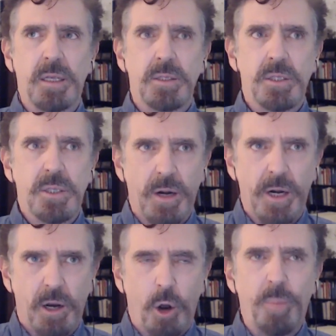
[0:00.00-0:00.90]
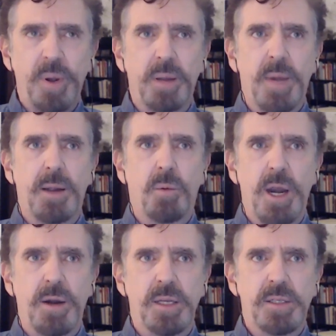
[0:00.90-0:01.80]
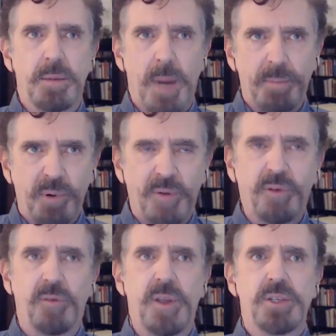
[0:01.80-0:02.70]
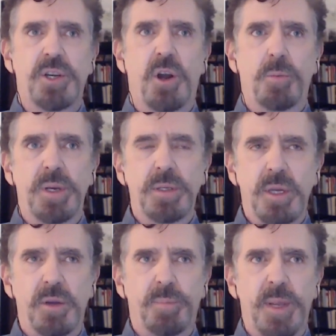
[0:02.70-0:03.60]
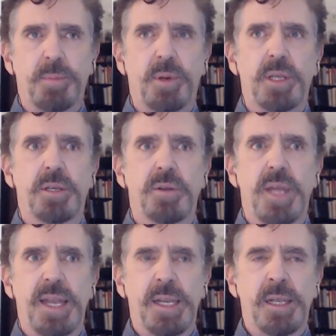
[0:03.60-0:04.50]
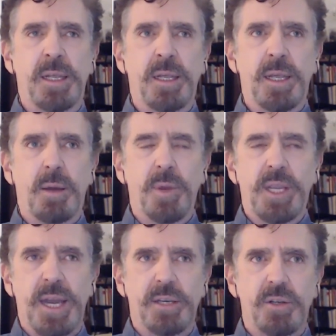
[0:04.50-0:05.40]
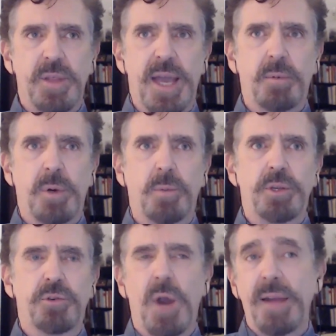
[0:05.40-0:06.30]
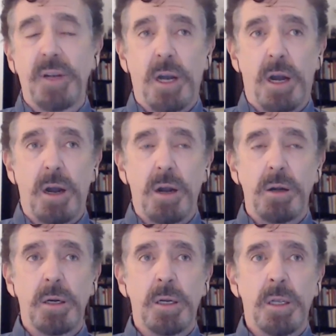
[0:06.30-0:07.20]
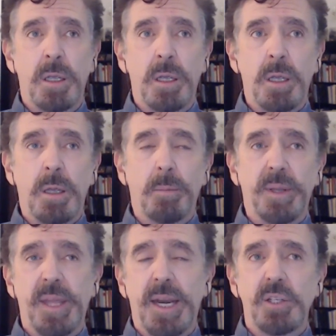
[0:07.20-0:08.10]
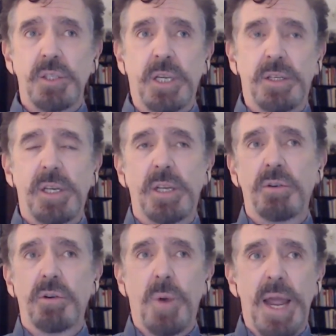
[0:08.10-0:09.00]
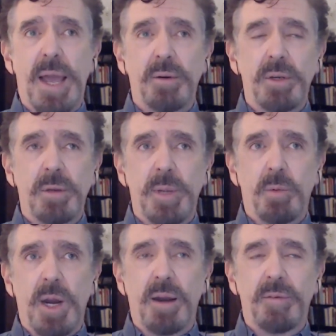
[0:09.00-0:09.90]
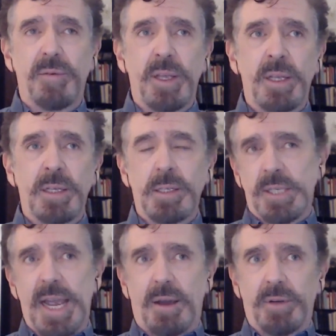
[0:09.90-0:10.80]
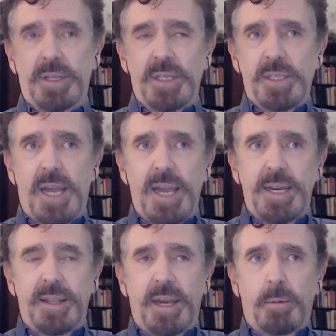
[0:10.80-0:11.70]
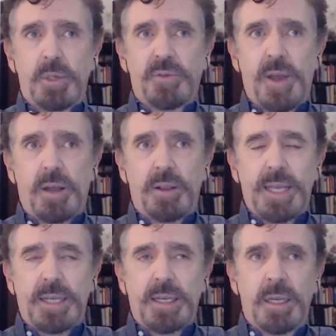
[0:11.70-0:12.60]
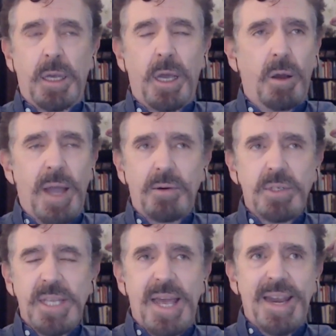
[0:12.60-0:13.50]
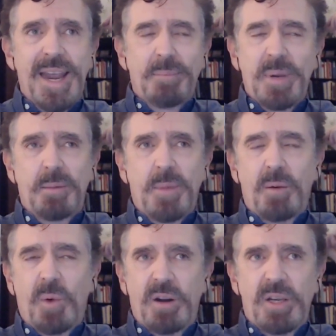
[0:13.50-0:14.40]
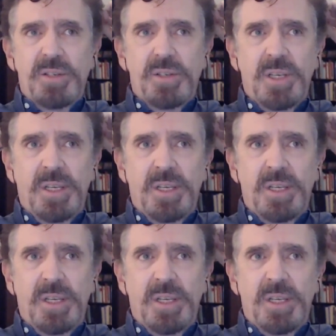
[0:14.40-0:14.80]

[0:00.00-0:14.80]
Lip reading: started opening my awareness, and my peripheral vision opened, so people can do that. And we kind of do that when we drive a car. But then I just continued around to be aware of sound at the side, and then almost felt like, oh, how is that happening? My awareness